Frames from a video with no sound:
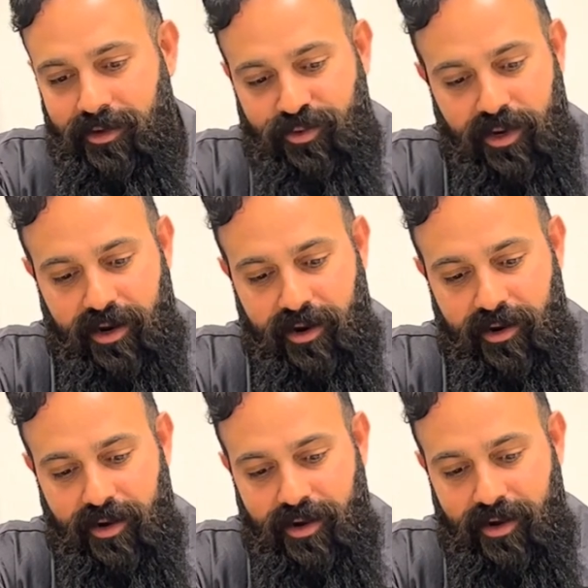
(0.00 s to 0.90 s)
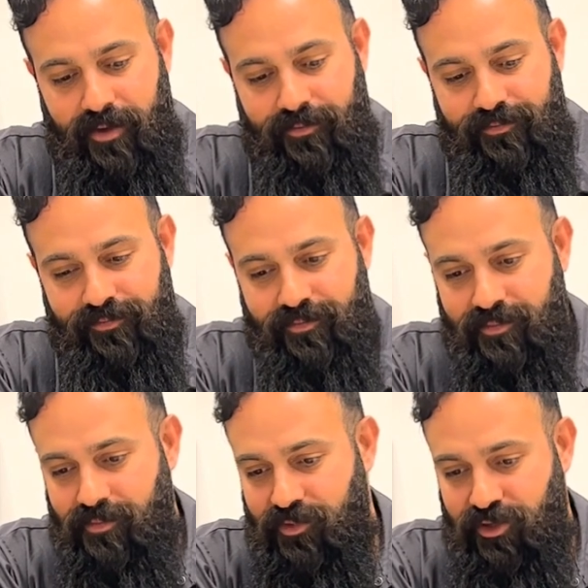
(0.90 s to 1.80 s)
where um,
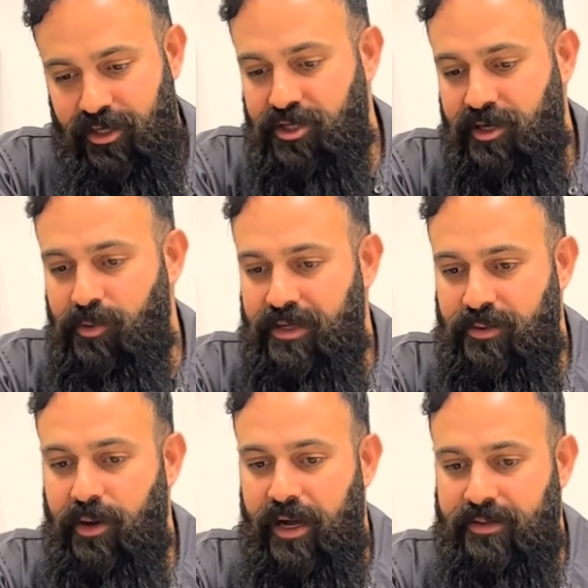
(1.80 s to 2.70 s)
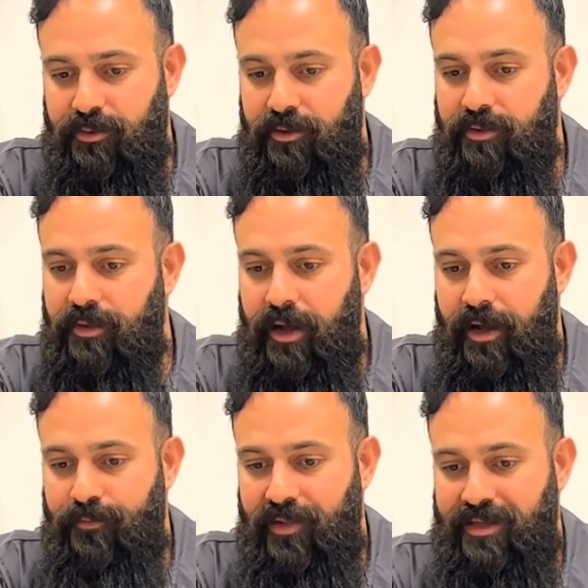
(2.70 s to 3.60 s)
traditionally wasn't possible.
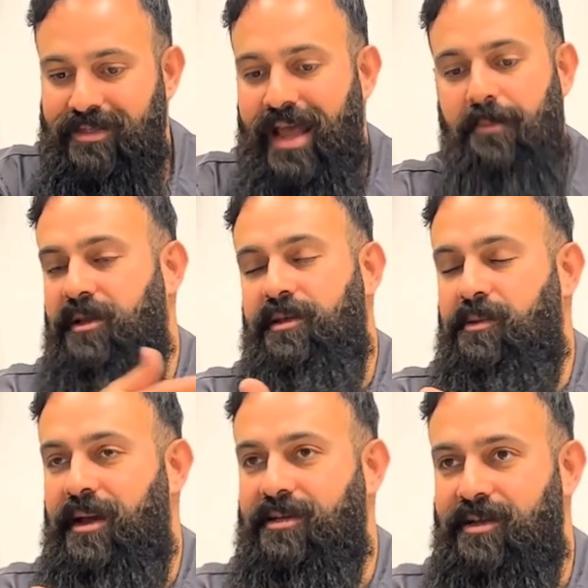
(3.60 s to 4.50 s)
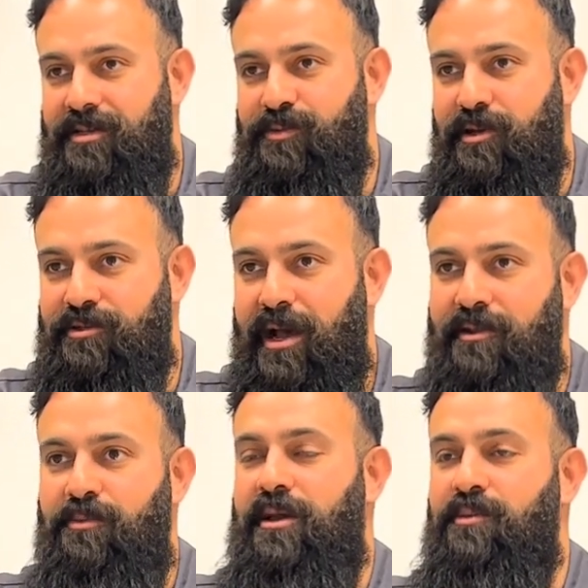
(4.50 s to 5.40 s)
Um, and stamping didn't make sense because you
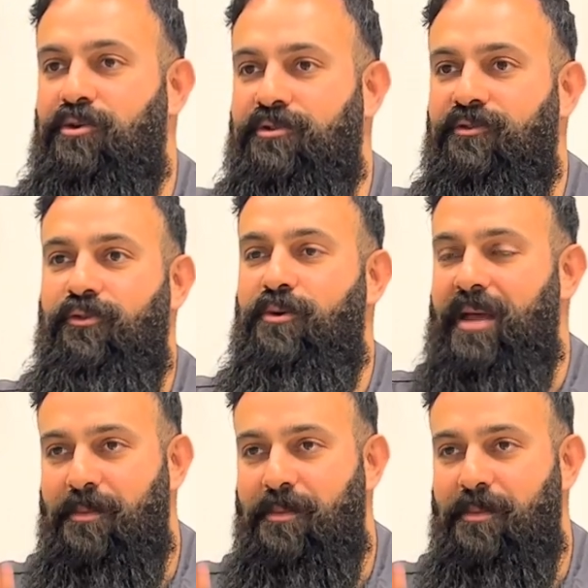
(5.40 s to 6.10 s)
had to make a mold to form